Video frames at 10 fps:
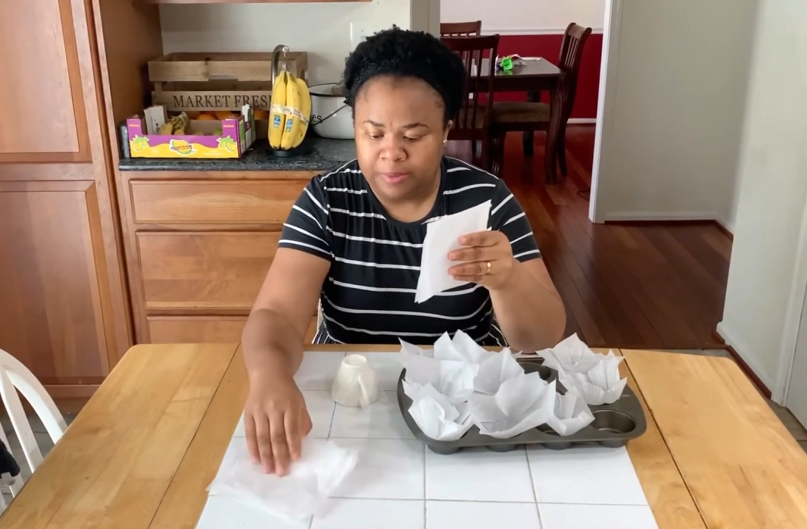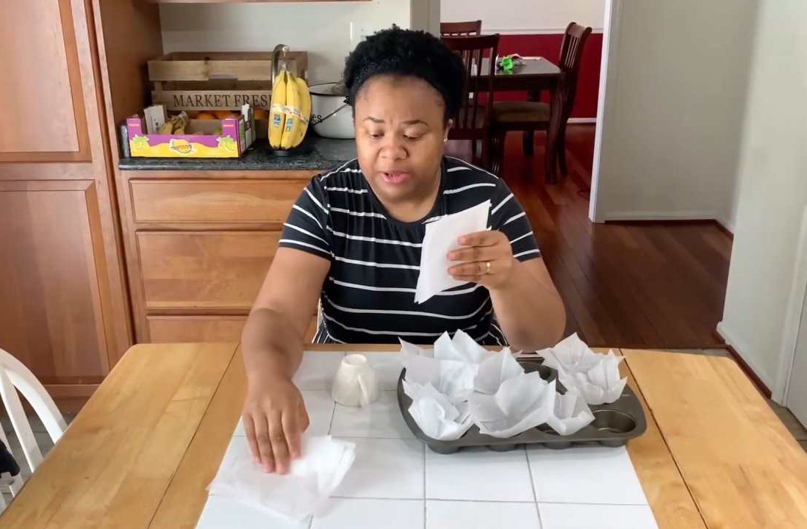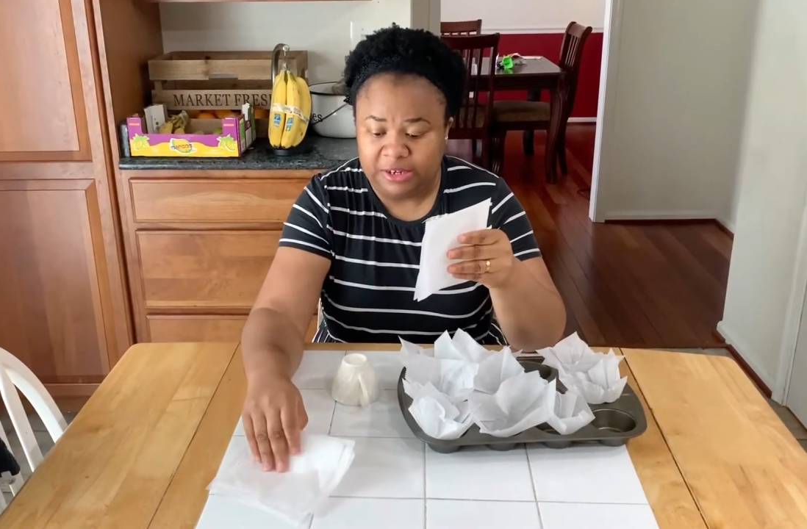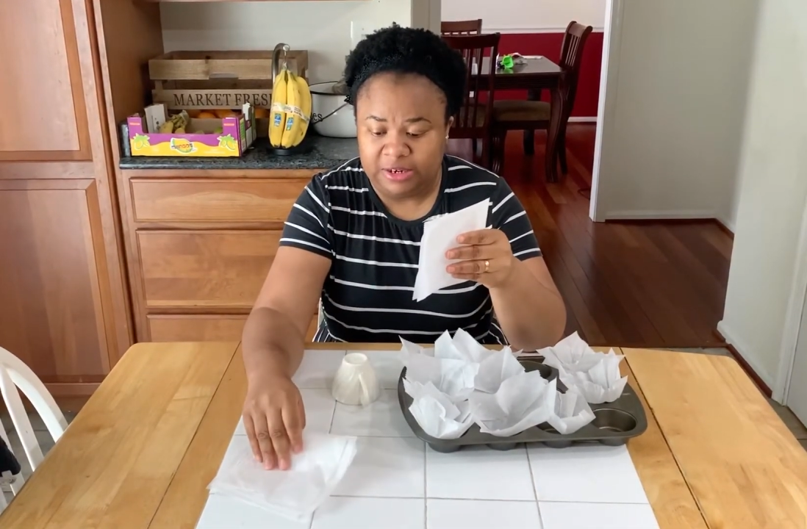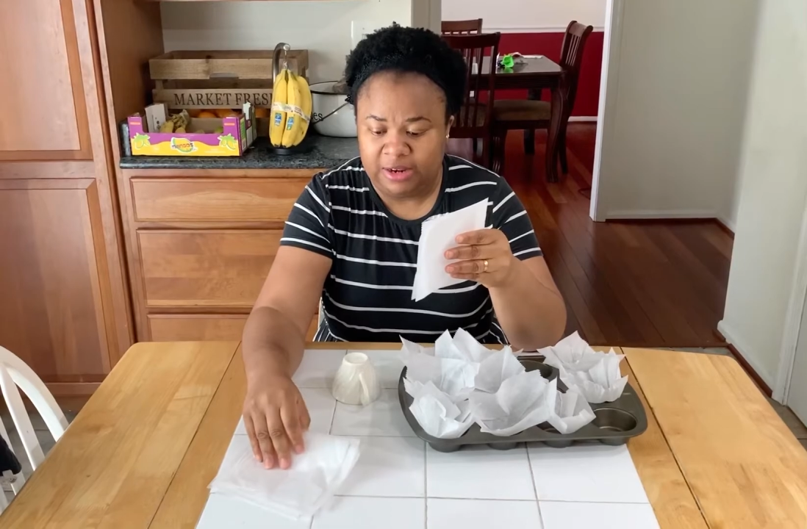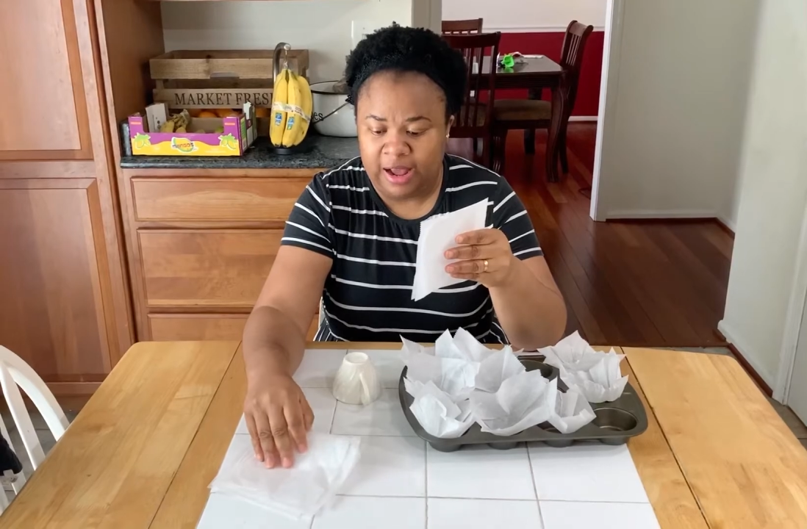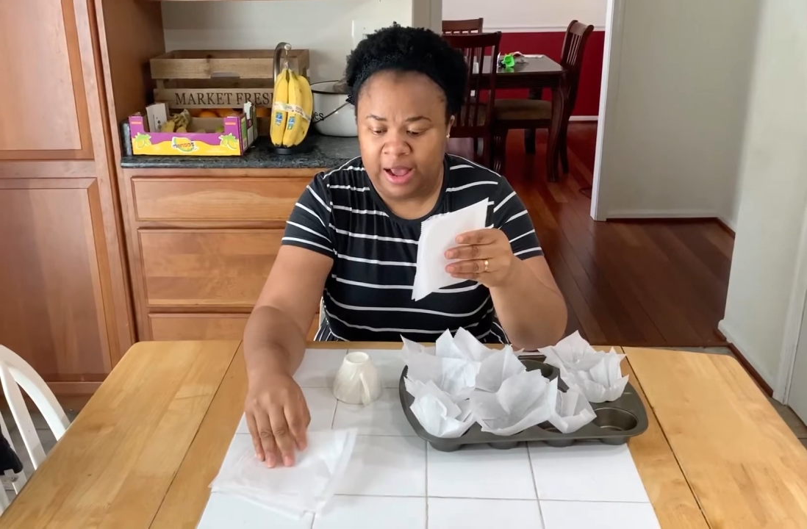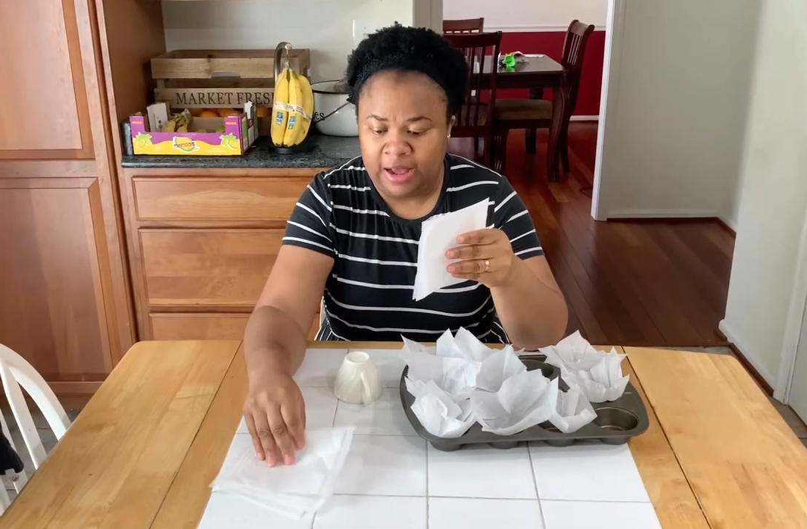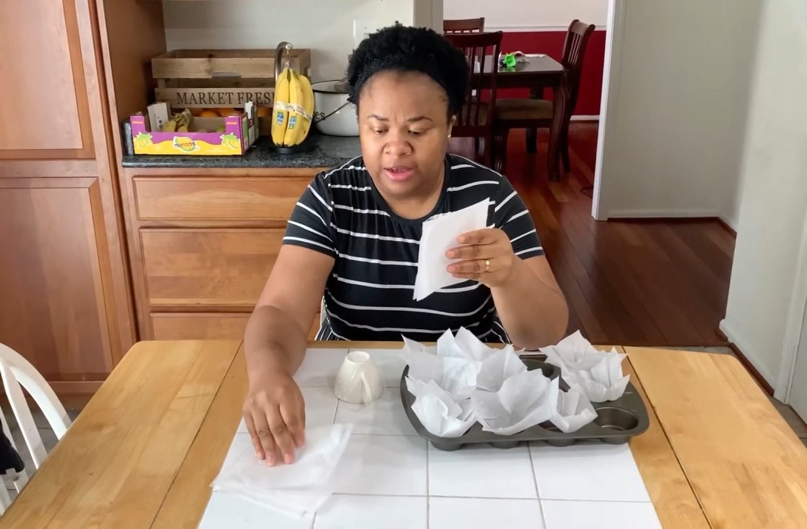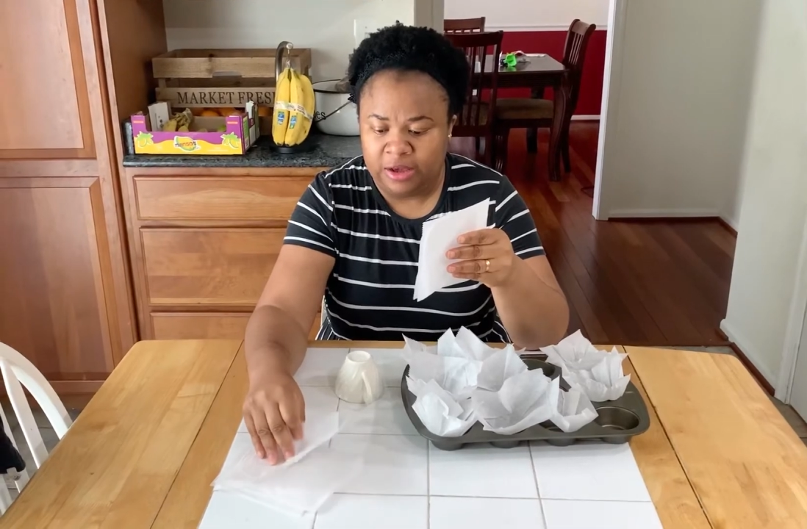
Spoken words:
kitchen hack.